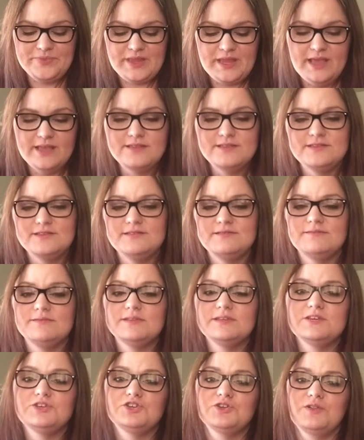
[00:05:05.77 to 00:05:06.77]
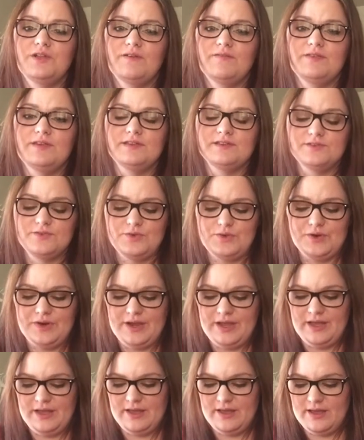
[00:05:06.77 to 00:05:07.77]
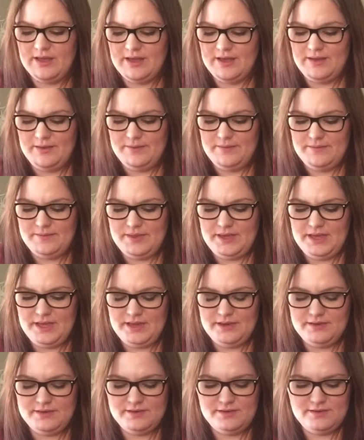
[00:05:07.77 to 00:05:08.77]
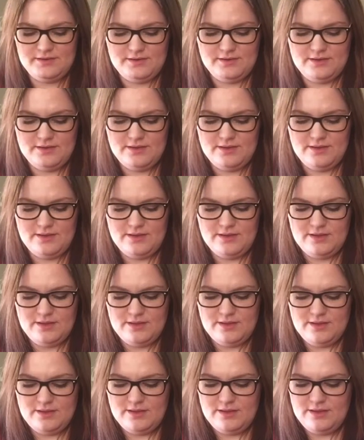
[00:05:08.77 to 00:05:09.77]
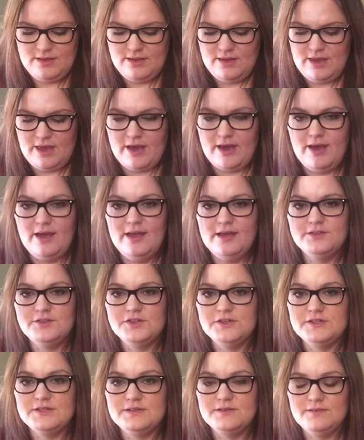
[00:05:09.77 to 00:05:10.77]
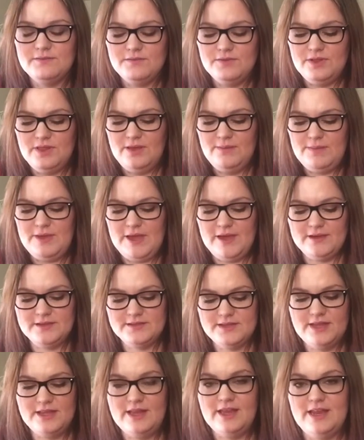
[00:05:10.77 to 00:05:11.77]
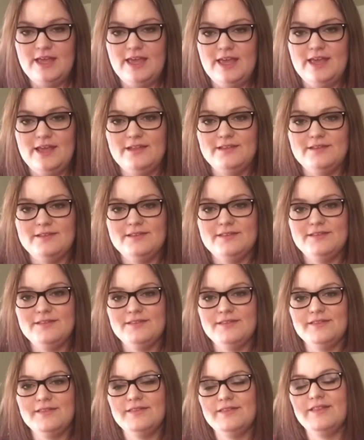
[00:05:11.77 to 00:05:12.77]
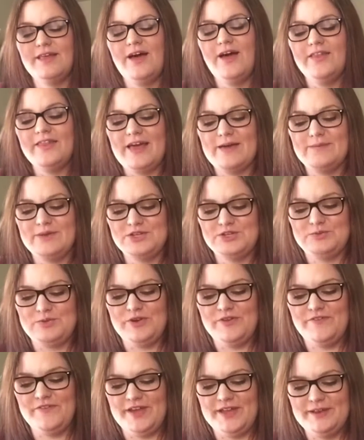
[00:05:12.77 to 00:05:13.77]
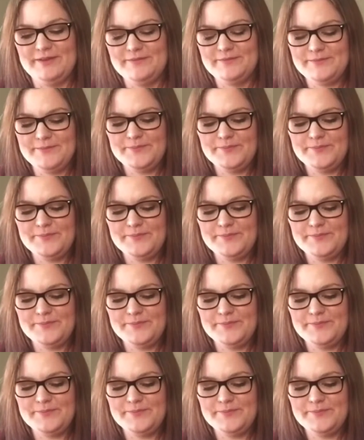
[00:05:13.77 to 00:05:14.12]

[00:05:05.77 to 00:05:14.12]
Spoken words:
It's such a lovely story, and yeah, it just really makes knitting it all that much more fun.